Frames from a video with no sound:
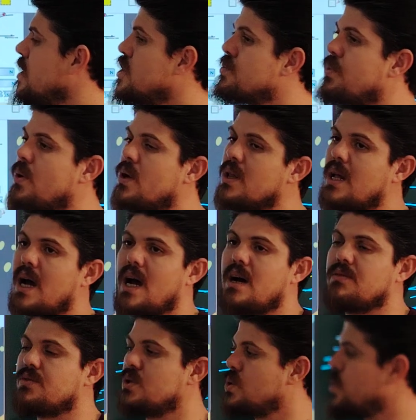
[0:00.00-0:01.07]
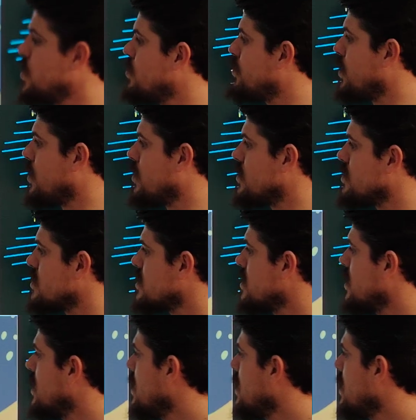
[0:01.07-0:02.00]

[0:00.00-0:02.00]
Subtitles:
Each pole have 2 poles.